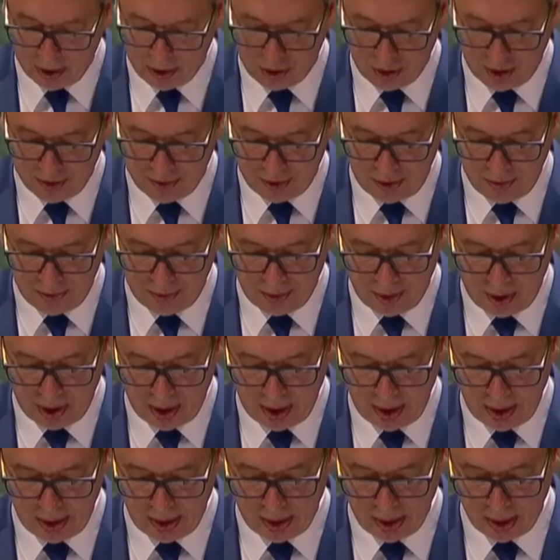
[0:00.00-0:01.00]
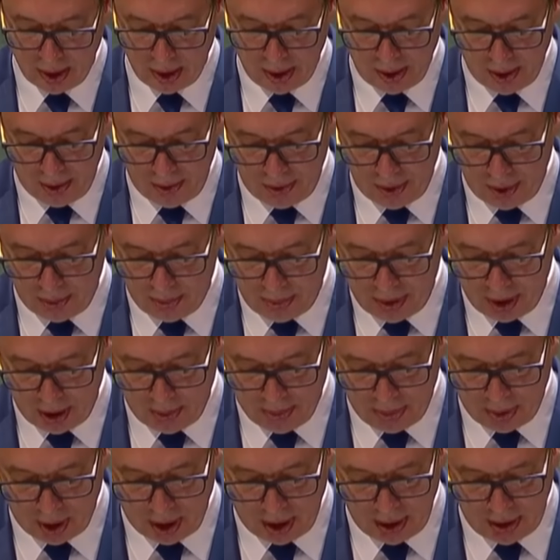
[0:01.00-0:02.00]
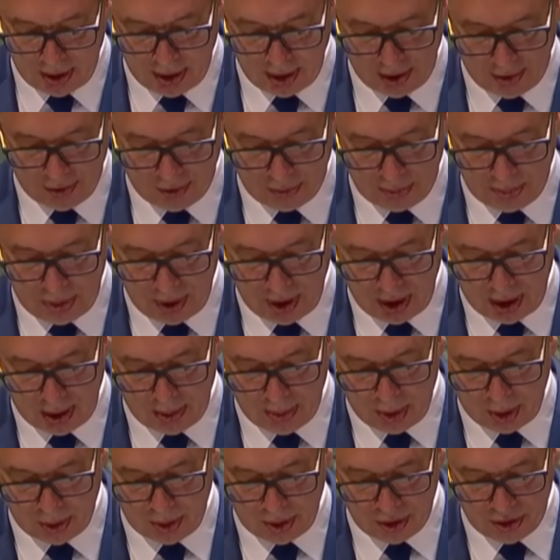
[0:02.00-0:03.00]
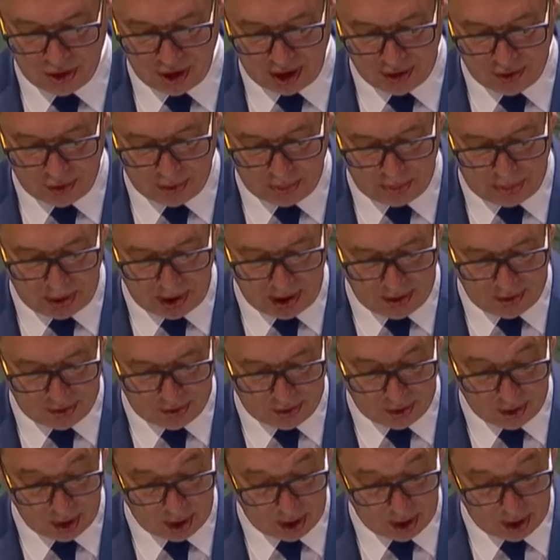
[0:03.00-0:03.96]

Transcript: justifying their big politics, speak about a just peace,